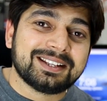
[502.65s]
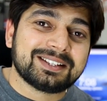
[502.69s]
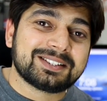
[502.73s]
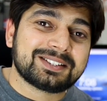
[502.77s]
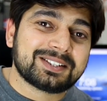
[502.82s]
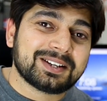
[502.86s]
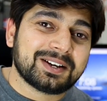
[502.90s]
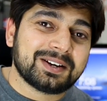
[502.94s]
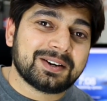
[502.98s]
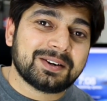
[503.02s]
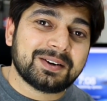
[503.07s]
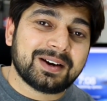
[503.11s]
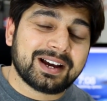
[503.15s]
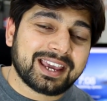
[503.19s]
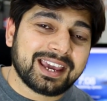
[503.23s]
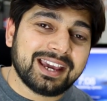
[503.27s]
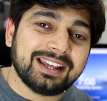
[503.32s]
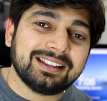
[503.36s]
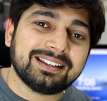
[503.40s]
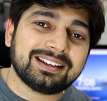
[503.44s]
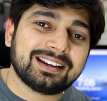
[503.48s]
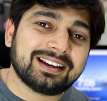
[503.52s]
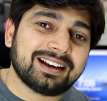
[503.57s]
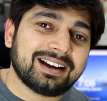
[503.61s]
So
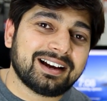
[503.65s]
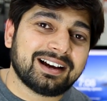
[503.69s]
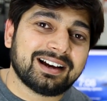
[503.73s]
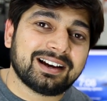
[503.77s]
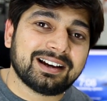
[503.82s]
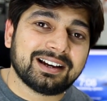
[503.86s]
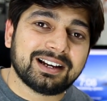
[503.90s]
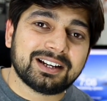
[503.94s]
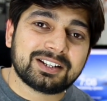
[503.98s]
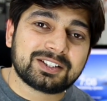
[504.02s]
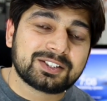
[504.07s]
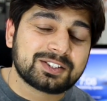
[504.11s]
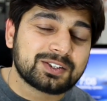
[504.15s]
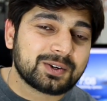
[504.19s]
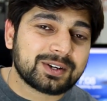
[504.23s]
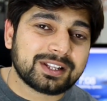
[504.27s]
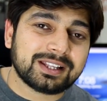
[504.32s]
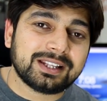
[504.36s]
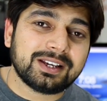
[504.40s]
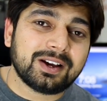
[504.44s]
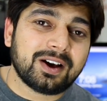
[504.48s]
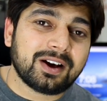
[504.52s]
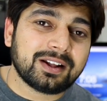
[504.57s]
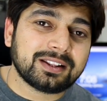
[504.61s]
again, uh, it's
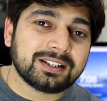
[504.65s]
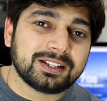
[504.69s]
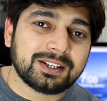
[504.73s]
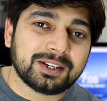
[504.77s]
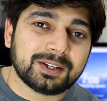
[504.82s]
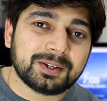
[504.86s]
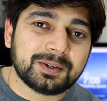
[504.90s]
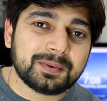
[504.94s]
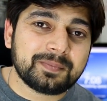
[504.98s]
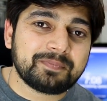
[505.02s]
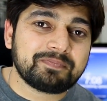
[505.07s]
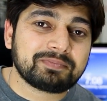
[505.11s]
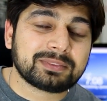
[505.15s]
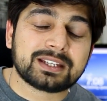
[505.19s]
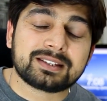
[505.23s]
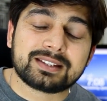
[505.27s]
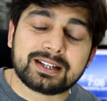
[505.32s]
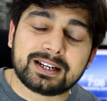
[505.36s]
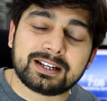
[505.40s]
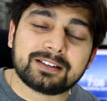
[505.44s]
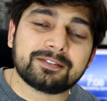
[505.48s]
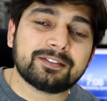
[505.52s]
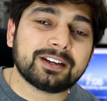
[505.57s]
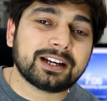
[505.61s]
totally on you.
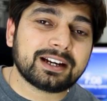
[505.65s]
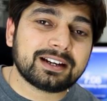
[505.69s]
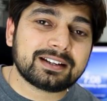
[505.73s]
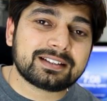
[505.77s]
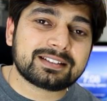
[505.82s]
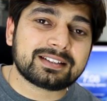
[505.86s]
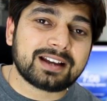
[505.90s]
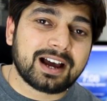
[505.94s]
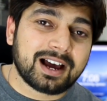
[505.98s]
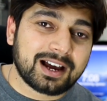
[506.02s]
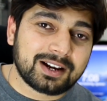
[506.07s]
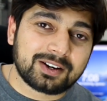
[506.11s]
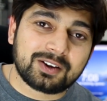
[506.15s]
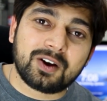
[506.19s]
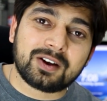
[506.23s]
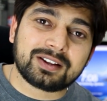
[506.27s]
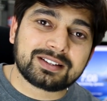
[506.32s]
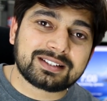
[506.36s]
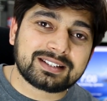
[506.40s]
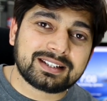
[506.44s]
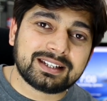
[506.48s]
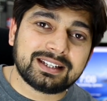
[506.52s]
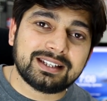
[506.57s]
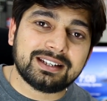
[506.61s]
Certificates are
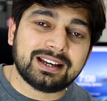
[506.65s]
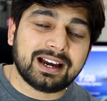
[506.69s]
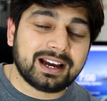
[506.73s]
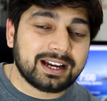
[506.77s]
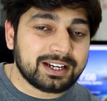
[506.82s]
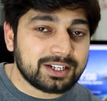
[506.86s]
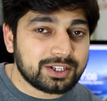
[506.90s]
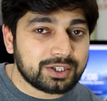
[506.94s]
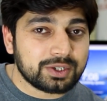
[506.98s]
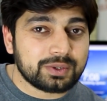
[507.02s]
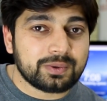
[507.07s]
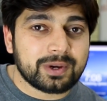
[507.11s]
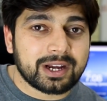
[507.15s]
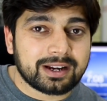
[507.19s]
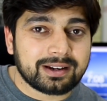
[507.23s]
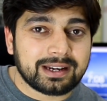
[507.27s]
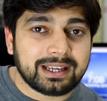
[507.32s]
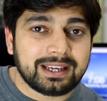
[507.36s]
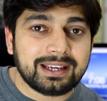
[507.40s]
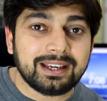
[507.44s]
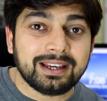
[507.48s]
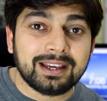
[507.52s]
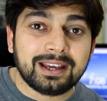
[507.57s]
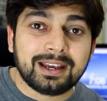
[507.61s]
costly, I do
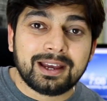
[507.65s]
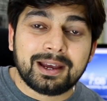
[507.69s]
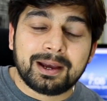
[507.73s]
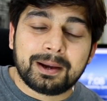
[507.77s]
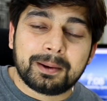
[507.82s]
agree.